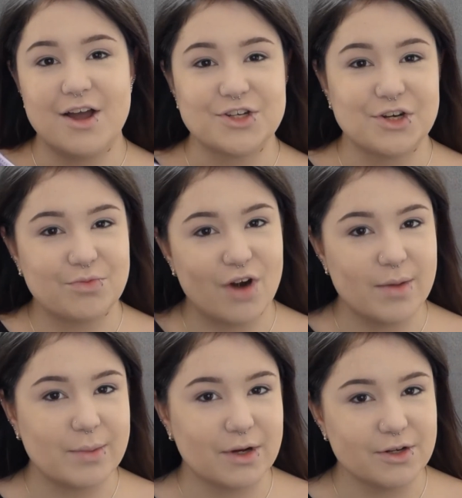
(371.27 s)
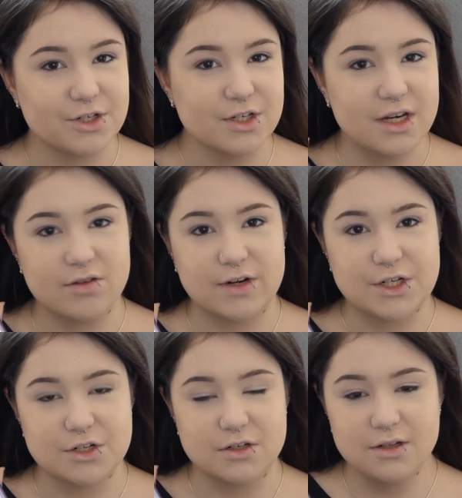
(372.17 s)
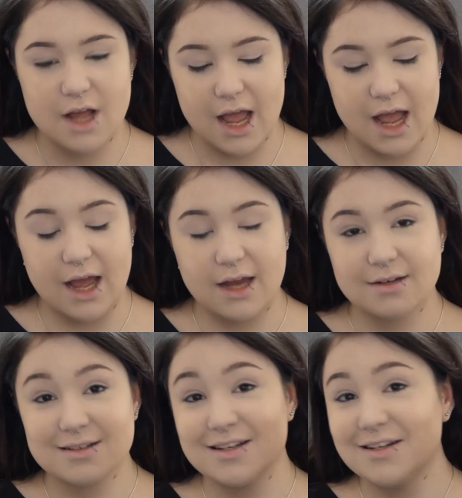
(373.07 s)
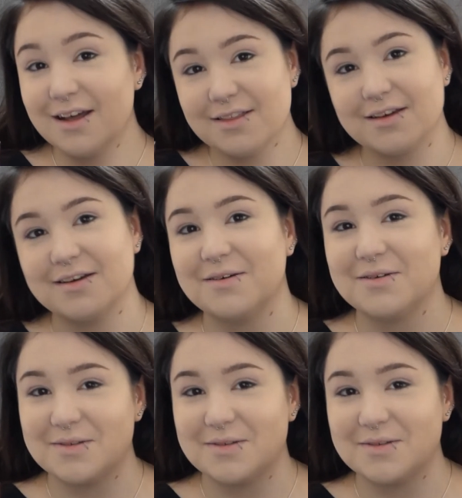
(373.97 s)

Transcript: Eyeshadow Priming Potion in Original and another